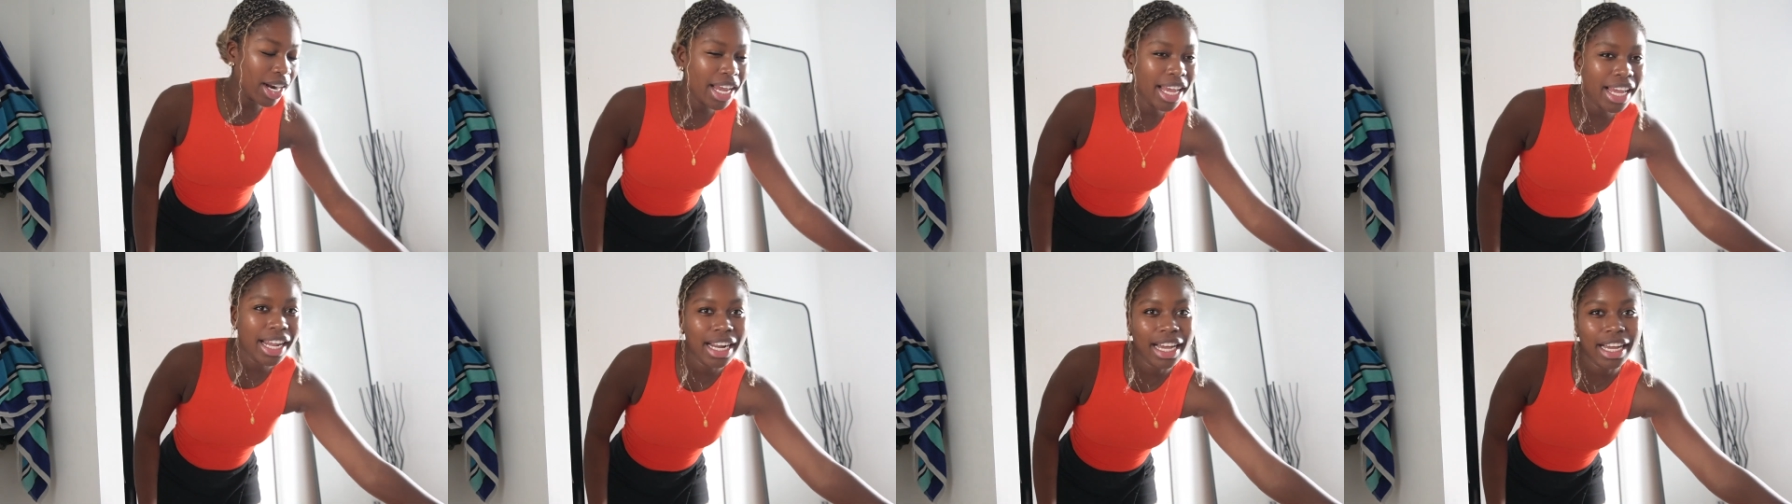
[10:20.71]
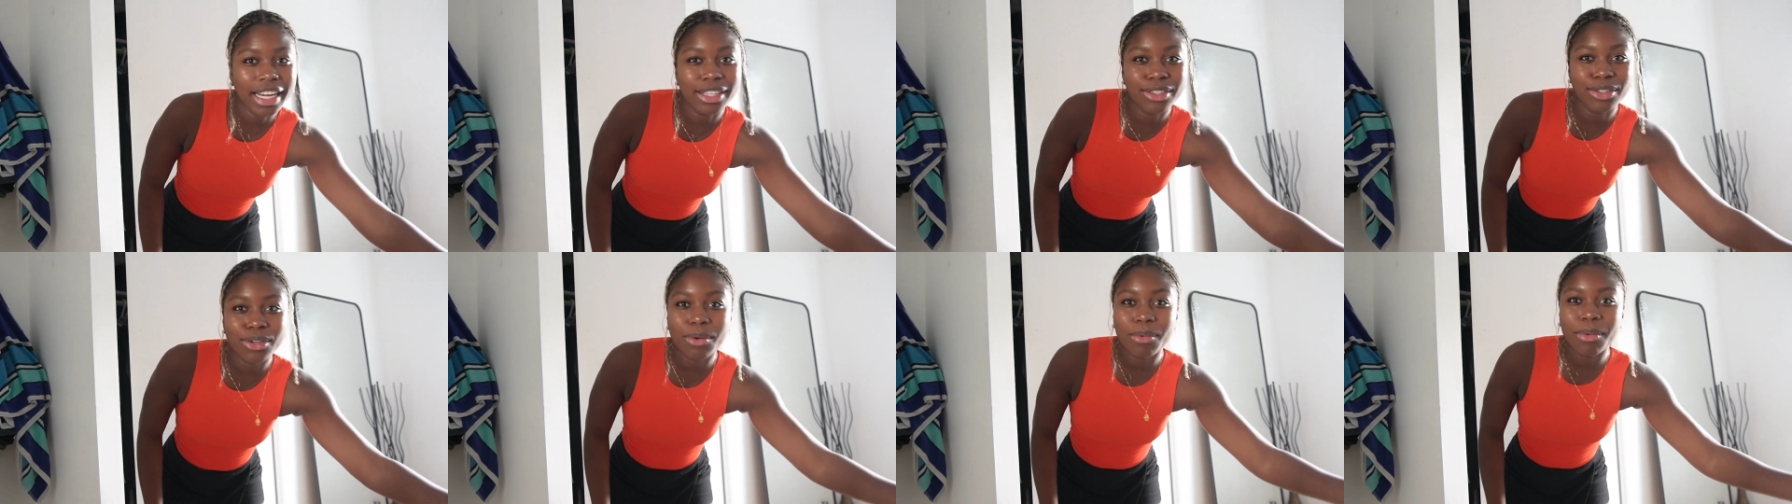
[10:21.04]
and
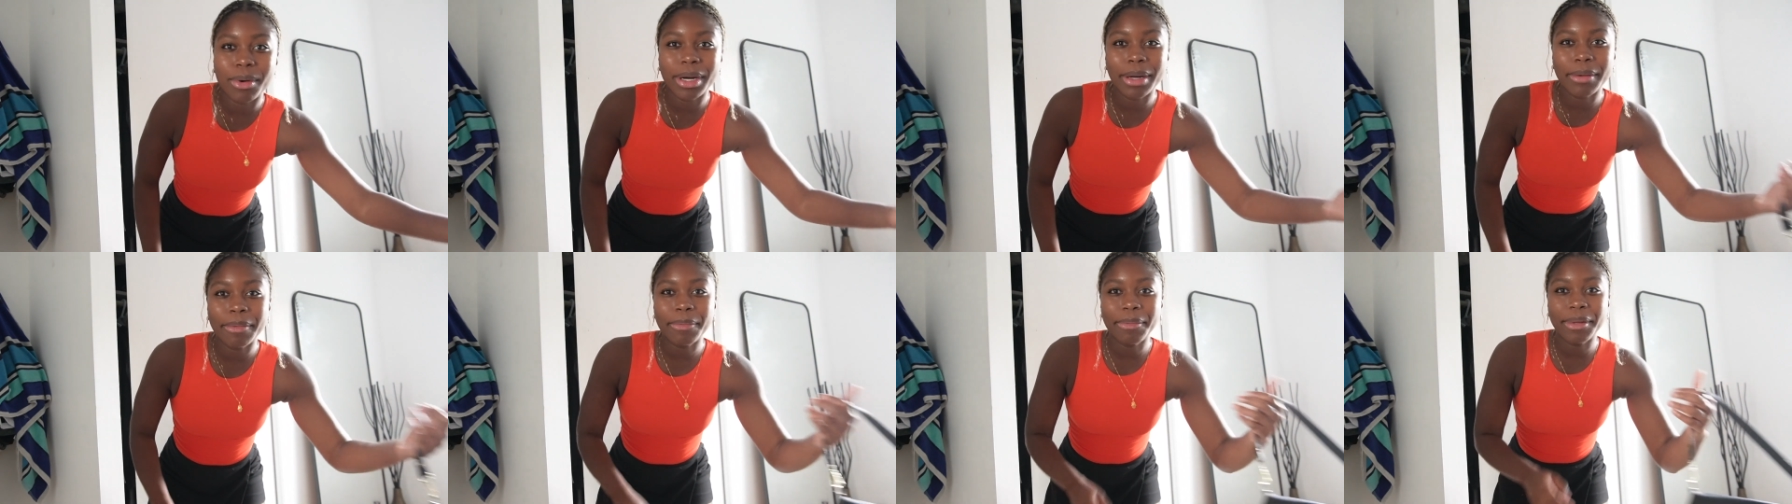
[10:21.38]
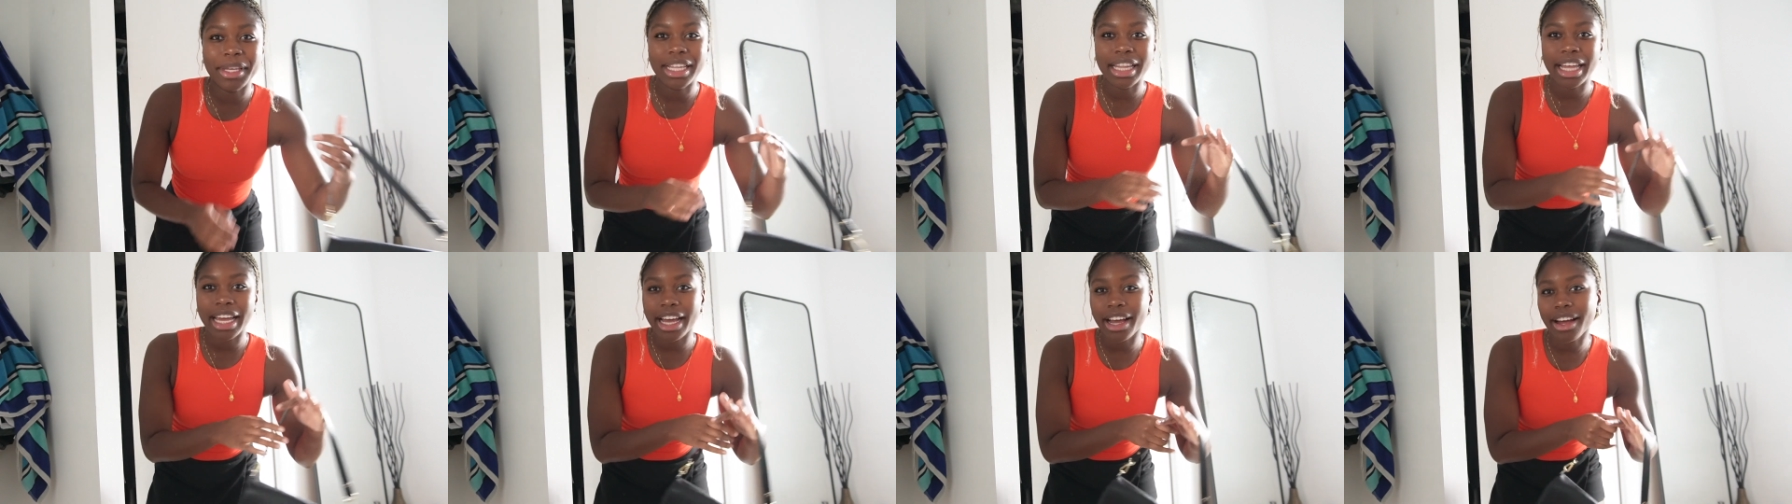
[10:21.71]
I don't want to
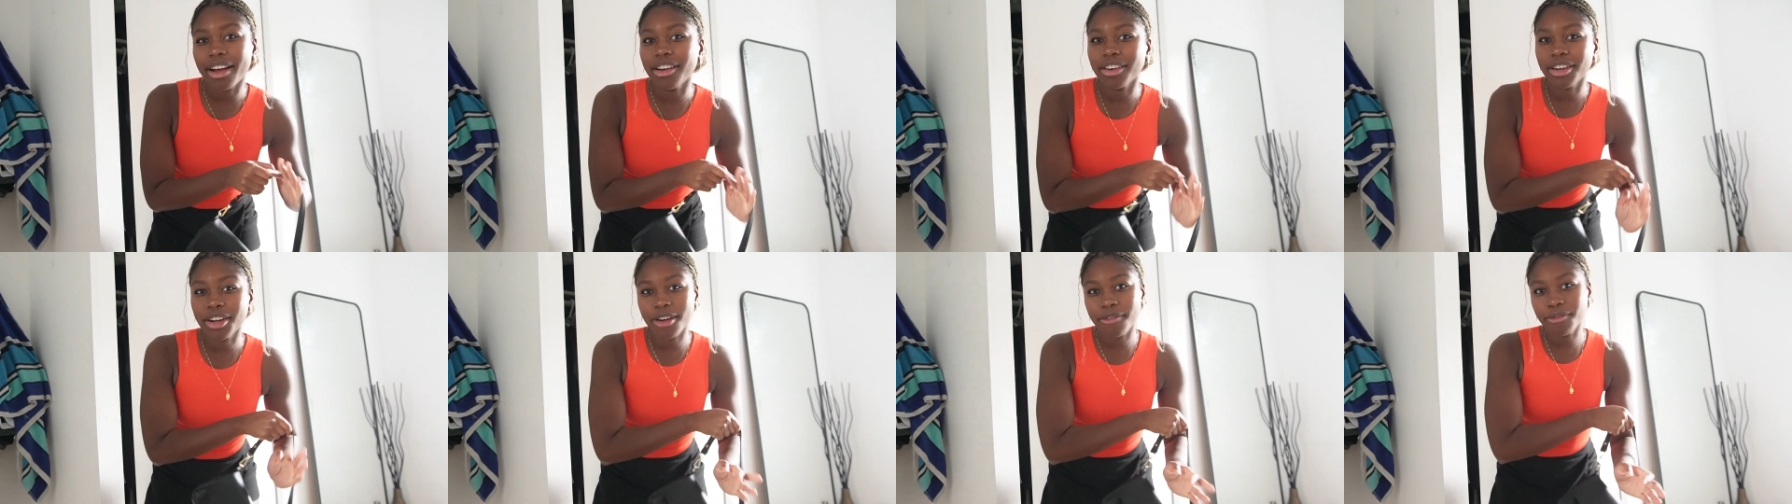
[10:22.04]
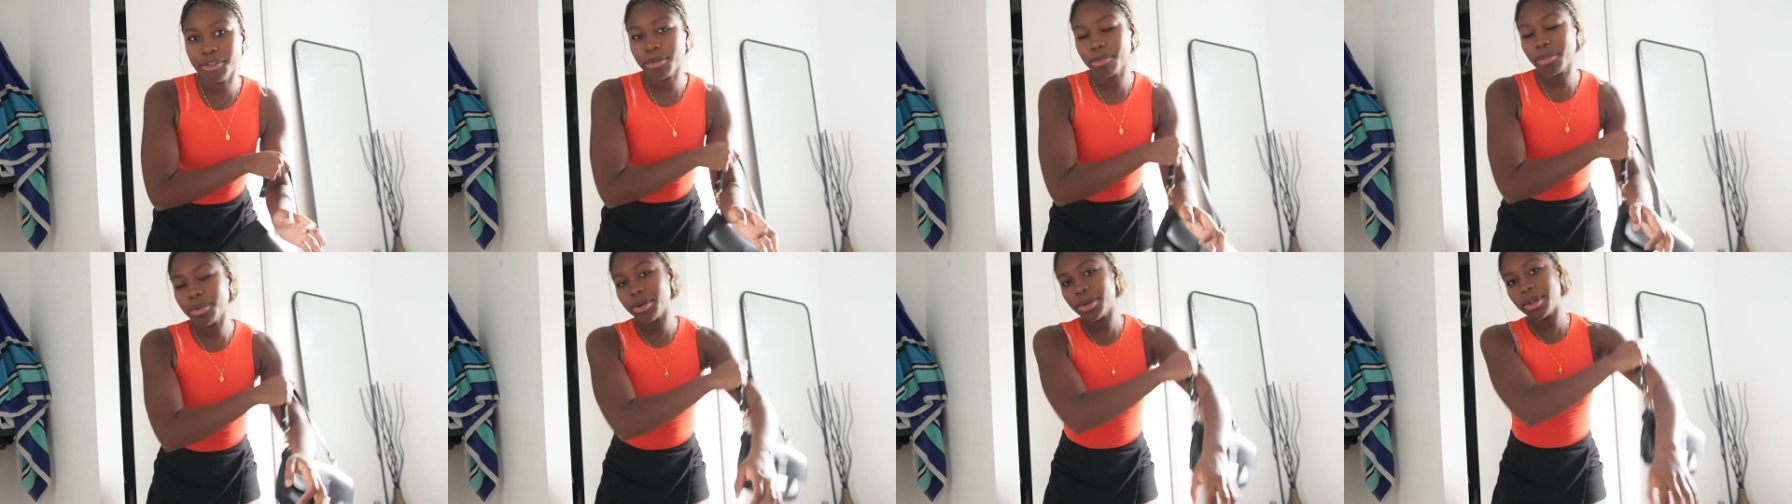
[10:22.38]
be like
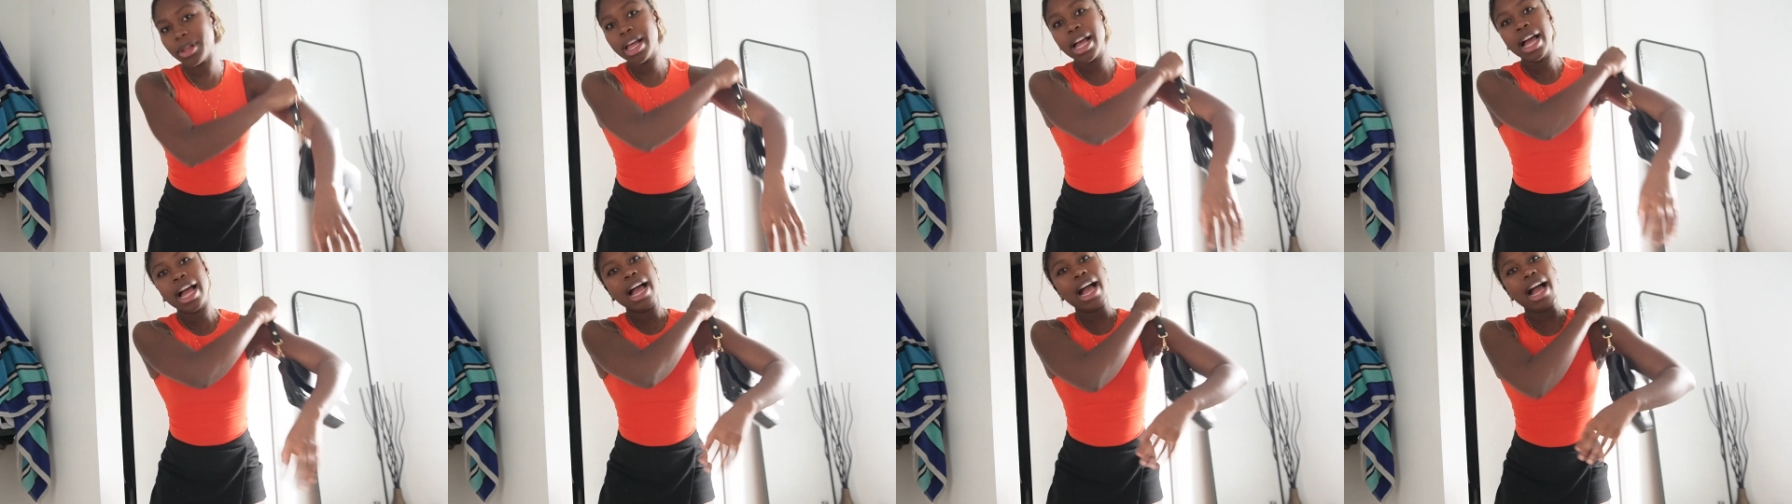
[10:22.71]
uncomfortable.